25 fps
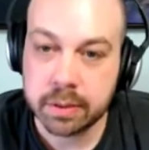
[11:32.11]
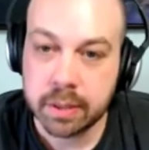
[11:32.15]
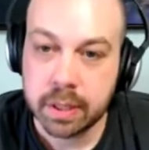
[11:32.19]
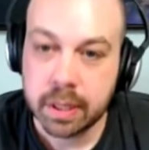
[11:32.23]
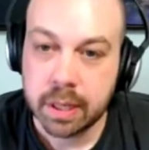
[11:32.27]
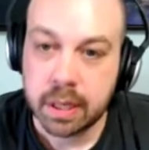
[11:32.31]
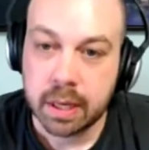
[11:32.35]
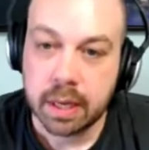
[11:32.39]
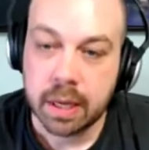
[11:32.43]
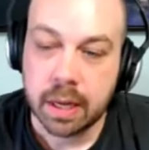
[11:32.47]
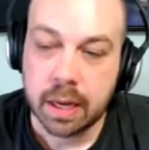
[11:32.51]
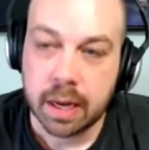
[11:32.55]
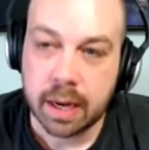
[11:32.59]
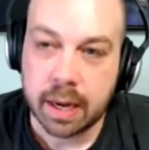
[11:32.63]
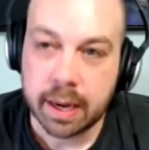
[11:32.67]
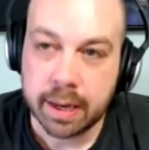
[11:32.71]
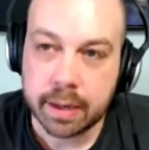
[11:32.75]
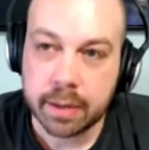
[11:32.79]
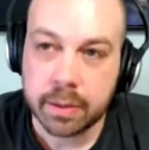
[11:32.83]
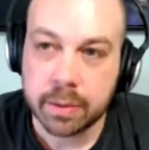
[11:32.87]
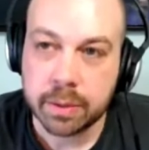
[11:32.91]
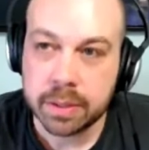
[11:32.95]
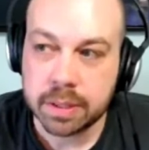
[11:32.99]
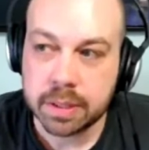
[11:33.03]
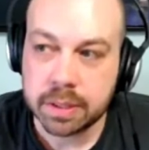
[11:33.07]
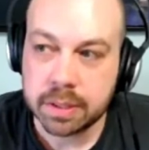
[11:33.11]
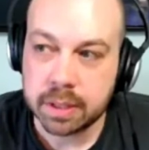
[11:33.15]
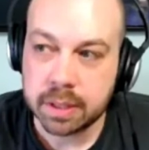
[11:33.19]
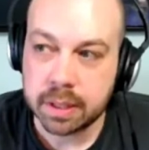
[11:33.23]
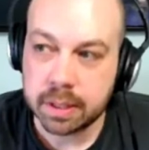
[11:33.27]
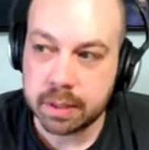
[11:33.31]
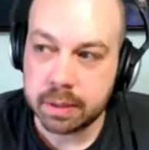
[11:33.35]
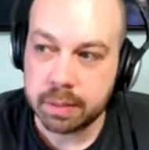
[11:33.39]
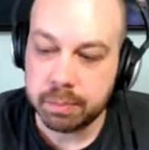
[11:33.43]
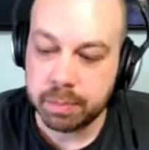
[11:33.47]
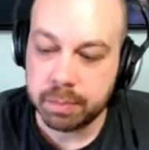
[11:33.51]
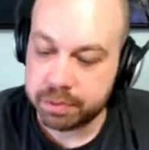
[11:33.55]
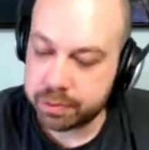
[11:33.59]
So I
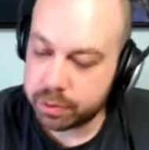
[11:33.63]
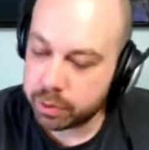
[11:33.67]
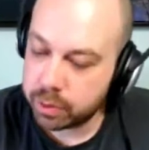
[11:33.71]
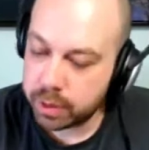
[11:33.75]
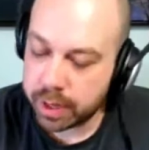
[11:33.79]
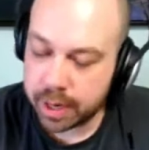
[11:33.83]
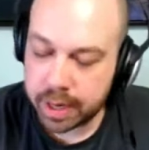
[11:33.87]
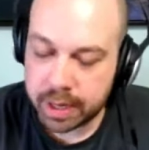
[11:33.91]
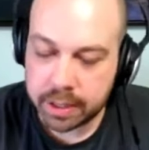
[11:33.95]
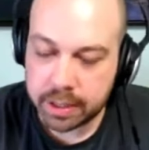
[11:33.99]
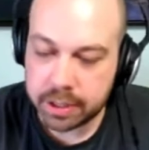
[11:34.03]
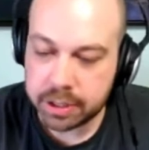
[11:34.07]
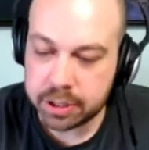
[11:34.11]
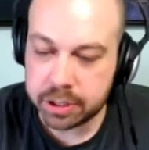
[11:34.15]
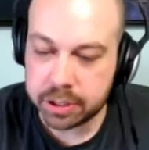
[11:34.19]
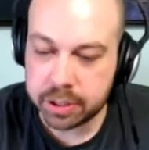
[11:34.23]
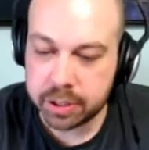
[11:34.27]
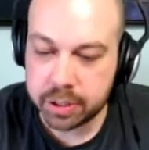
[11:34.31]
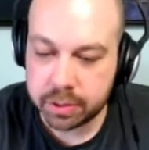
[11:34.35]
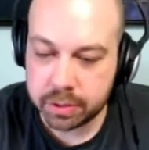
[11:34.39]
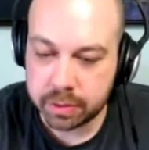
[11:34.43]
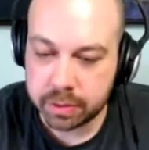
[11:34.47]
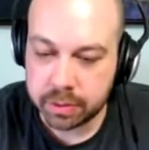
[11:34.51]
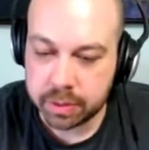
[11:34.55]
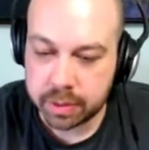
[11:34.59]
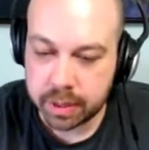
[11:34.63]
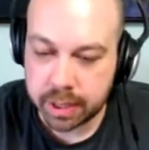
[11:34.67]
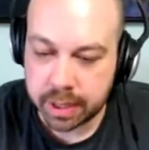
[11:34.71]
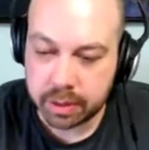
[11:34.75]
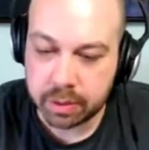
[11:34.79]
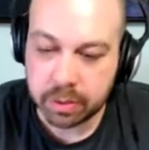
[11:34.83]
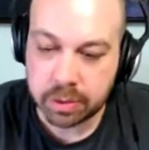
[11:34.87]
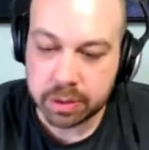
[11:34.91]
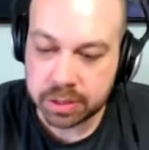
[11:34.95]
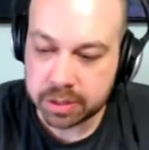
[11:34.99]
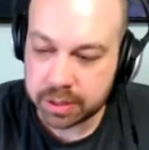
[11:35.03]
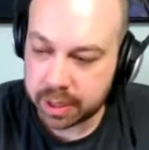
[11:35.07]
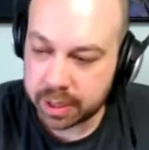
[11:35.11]
always before any show,
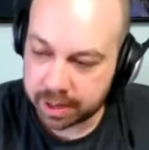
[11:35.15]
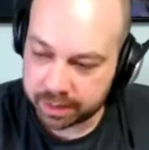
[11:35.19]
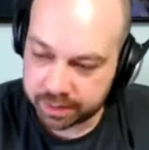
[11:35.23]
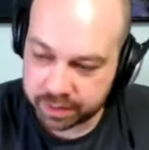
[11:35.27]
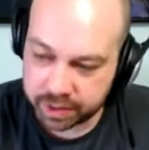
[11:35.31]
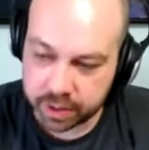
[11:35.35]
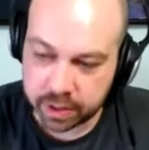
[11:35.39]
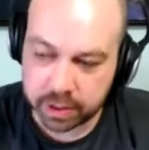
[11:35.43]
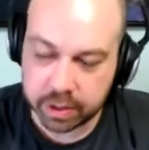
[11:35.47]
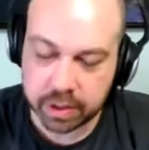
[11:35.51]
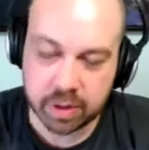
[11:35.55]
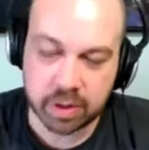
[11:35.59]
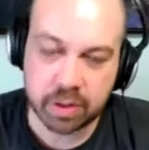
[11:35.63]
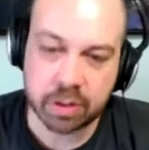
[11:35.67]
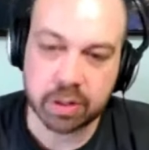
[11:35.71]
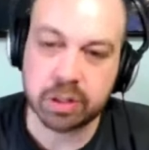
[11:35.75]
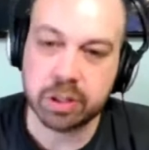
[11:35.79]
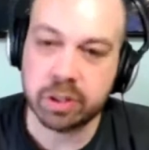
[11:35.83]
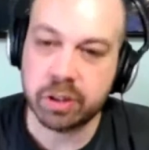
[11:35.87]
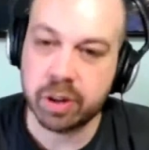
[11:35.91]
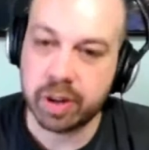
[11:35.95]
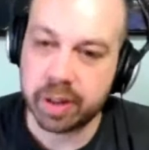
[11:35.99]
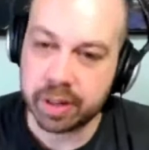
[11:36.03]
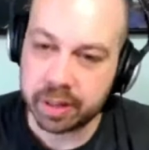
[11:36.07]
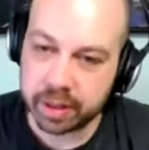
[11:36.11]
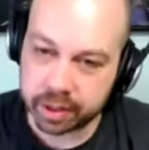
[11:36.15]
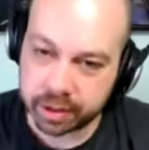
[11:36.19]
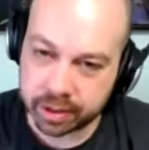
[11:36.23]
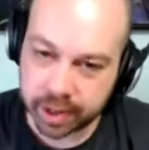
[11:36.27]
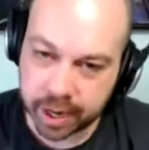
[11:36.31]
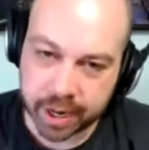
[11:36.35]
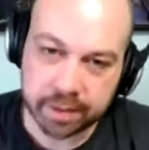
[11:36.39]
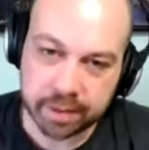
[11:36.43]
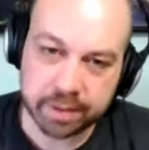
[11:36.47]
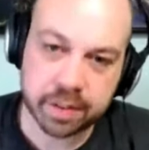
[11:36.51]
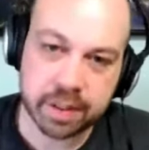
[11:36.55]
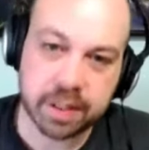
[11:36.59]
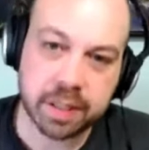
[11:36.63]
I always have to go out and create the
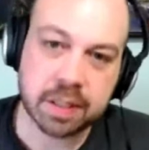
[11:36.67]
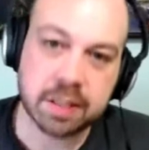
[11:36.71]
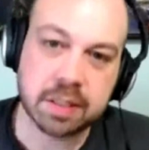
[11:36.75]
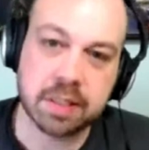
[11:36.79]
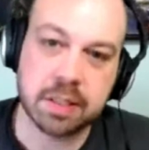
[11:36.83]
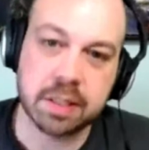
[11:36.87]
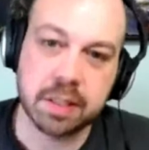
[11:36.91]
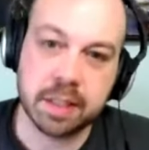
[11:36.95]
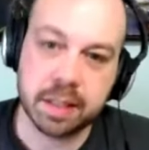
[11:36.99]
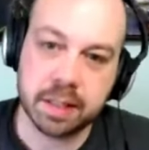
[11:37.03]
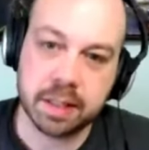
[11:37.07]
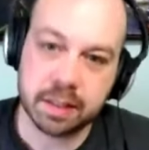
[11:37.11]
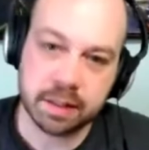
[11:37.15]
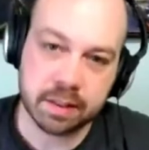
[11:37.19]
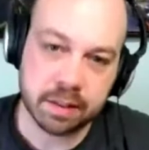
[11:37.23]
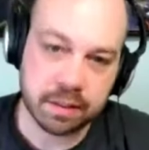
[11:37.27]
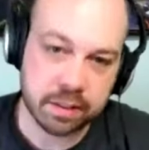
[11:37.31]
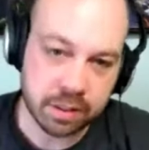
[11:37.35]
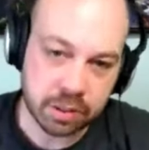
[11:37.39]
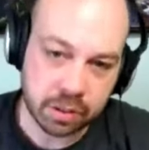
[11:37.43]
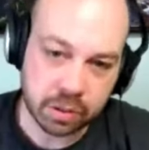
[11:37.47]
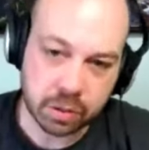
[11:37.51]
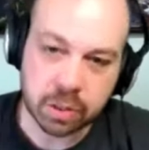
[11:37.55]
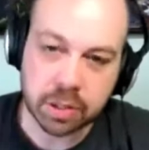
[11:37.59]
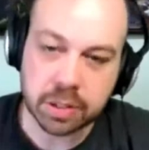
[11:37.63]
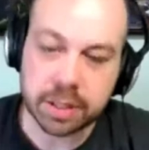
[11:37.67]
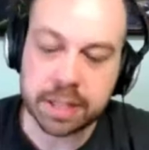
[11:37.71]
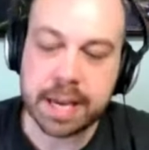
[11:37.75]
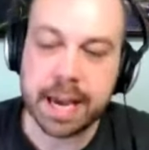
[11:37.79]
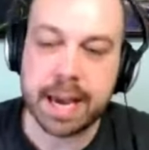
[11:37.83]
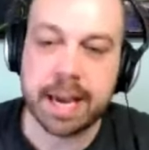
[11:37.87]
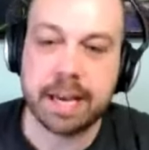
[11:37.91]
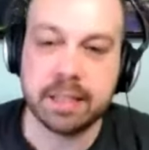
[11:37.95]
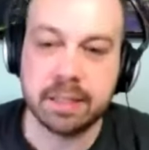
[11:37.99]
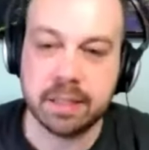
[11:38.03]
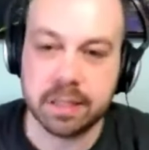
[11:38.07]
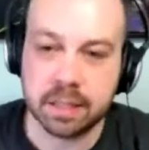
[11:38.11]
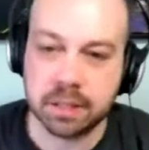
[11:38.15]
graphics and get you know all
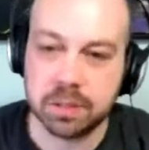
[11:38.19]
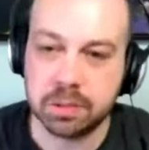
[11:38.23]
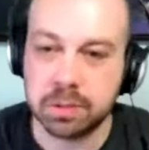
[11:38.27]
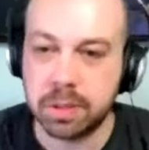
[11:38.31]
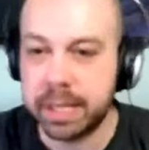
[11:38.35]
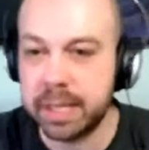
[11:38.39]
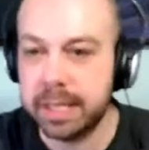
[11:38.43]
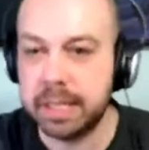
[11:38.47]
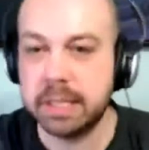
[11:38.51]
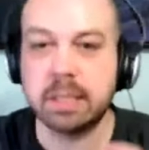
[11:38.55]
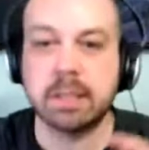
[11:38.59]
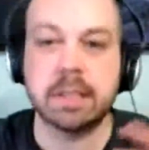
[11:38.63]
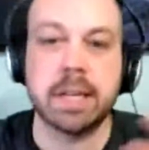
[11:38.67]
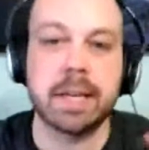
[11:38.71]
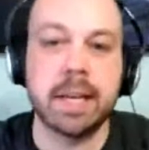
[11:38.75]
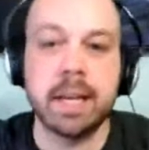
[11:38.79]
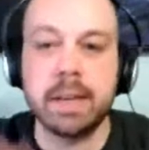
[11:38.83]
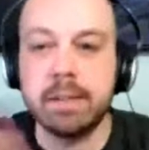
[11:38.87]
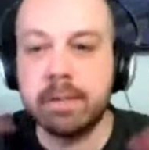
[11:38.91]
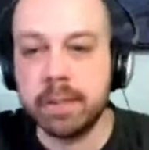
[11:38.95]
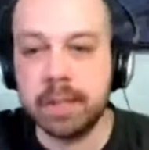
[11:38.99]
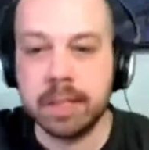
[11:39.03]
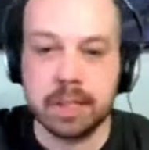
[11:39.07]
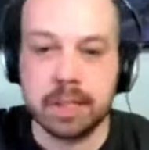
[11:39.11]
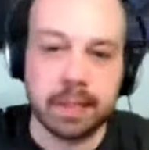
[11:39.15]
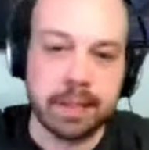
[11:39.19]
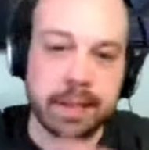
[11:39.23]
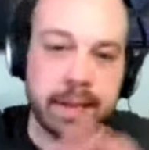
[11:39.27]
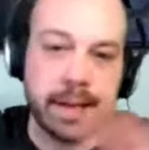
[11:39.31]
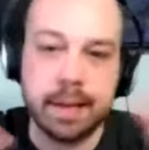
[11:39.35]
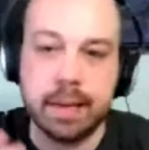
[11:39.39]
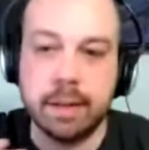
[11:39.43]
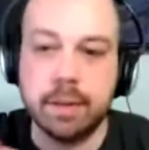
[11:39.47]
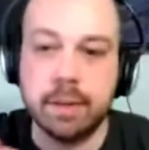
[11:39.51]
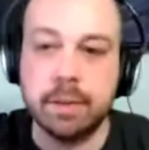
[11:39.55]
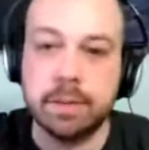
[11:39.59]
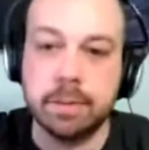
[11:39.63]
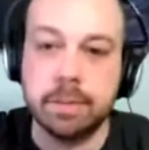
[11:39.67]
the assets ready and lay
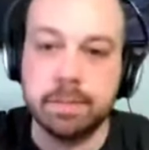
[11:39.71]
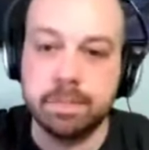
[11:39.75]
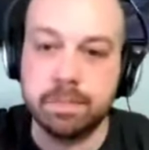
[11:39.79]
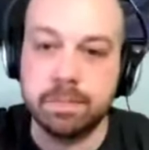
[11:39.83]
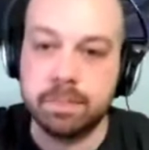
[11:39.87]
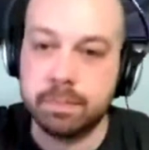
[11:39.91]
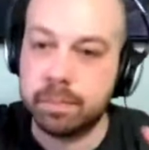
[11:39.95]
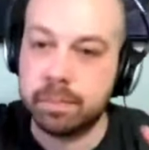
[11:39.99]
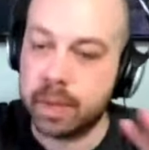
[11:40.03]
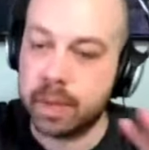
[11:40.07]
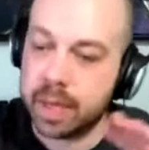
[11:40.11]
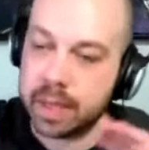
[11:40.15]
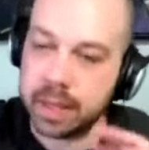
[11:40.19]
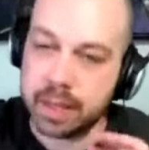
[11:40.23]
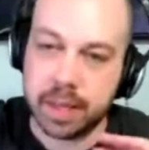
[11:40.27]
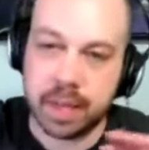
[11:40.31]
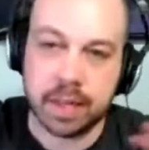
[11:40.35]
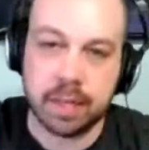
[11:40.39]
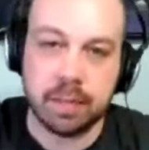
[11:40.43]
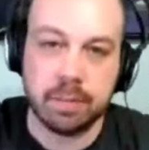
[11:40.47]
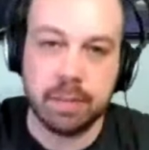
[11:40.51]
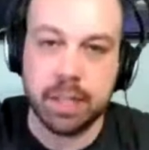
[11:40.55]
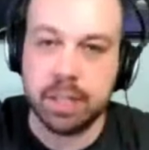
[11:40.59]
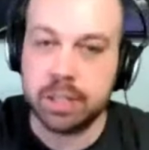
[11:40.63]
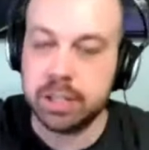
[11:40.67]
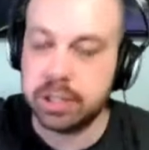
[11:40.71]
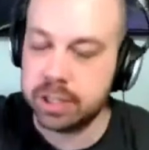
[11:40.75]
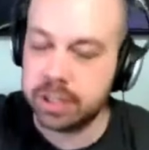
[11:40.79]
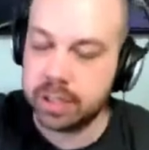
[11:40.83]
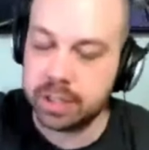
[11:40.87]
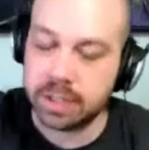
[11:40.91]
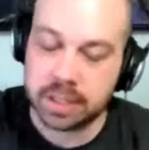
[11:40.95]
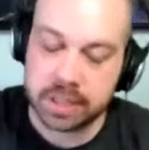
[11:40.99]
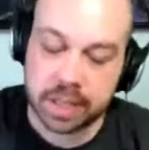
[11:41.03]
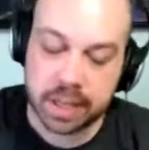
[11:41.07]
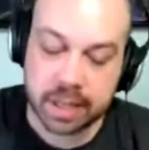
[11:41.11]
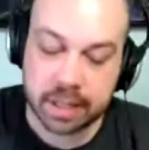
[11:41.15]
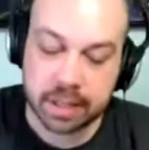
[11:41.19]
everything out and get the
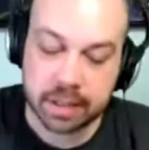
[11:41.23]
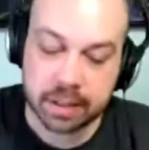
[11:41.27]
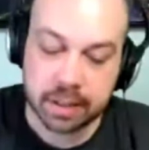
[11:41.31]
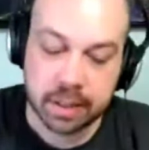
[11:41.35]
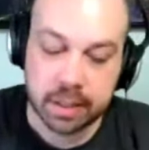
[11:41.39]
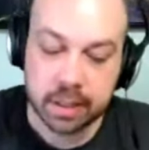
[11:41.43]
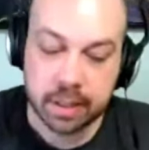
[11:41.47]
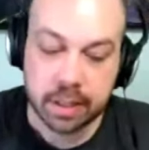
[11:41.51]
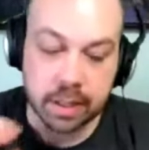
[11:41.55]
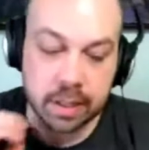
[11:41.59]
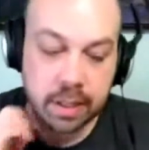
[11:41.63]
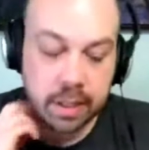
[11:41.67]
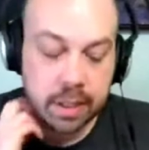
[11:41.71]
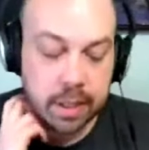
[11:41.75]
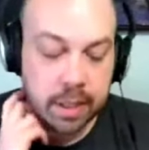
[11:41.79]
animation set,